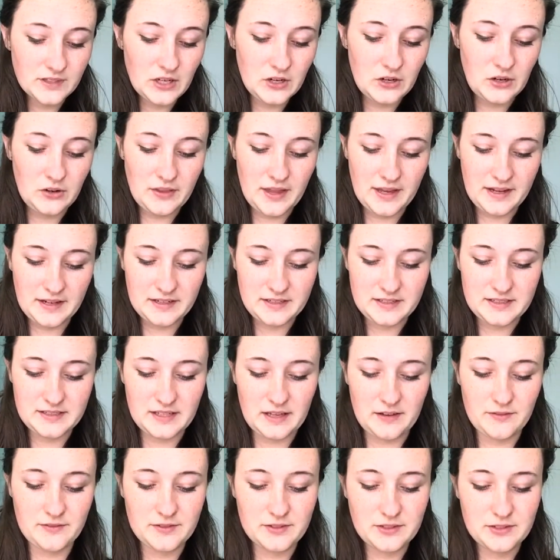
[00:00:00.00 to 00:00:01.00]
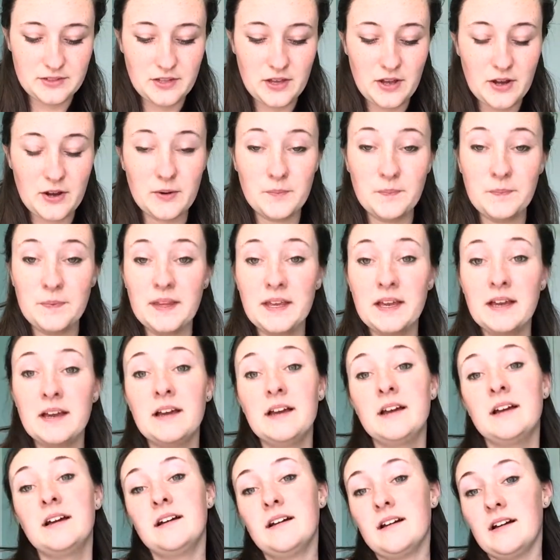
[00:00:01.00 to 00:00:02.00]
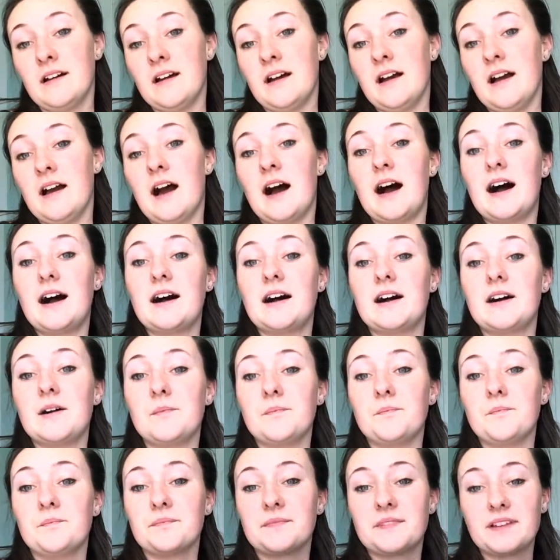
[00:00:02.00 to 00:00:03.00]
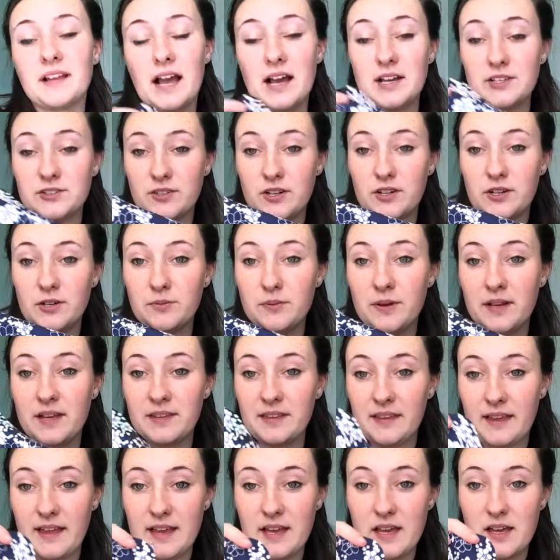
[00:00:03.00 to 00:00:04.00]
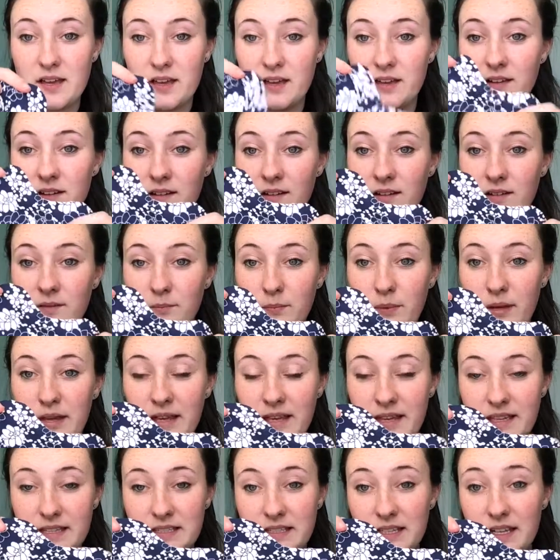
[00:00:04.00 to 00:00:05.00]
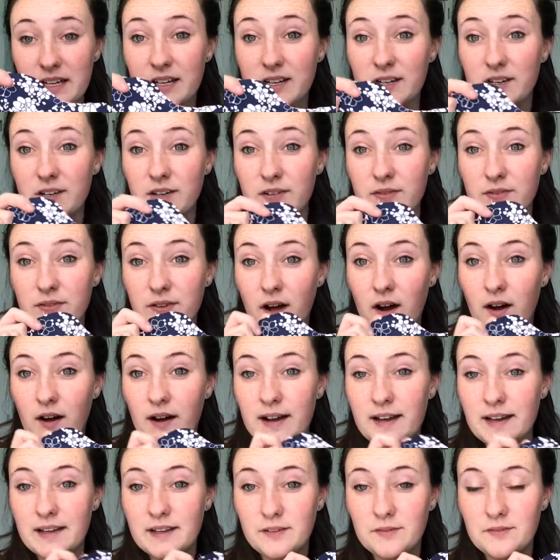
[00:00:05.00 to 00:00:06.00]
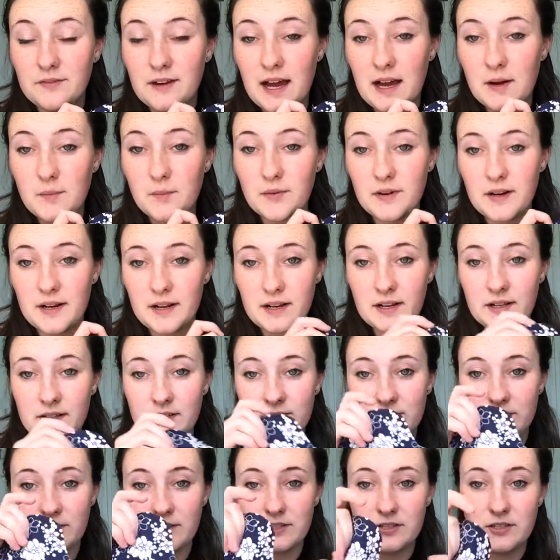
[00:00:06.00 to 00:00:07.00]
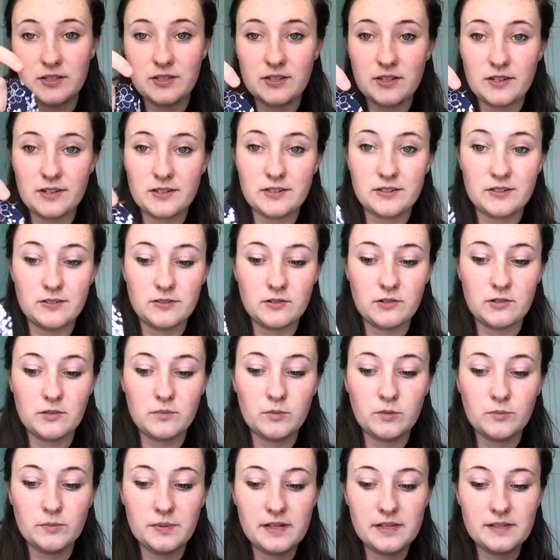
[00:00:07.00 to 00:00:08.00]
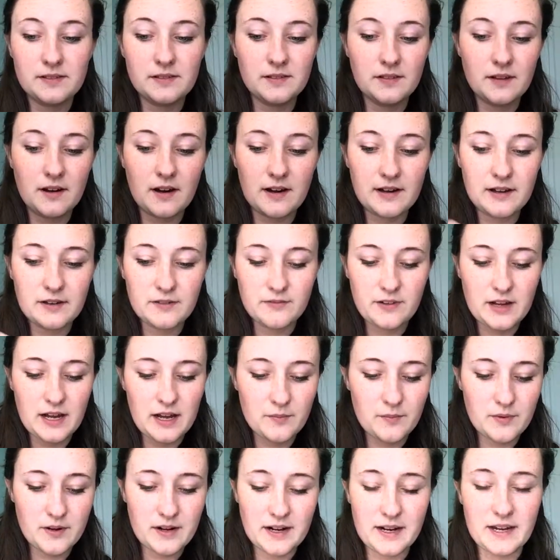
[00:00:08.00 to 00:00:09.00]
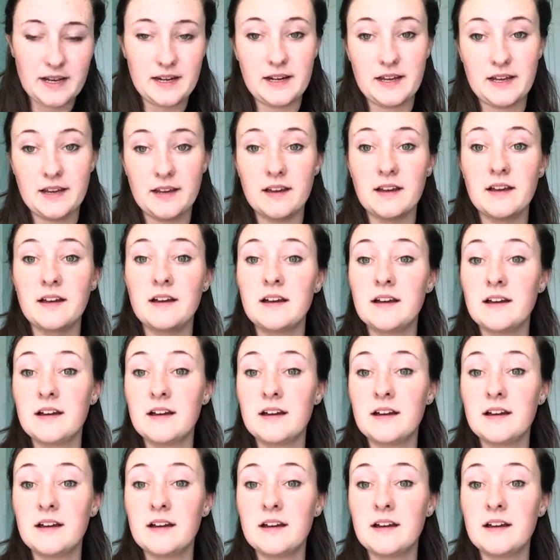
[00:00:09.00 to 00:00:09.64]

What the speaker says: all that good stuff. So, I started with a piece of cotton fabric. So this is just a normal piece of cotton fabric, and I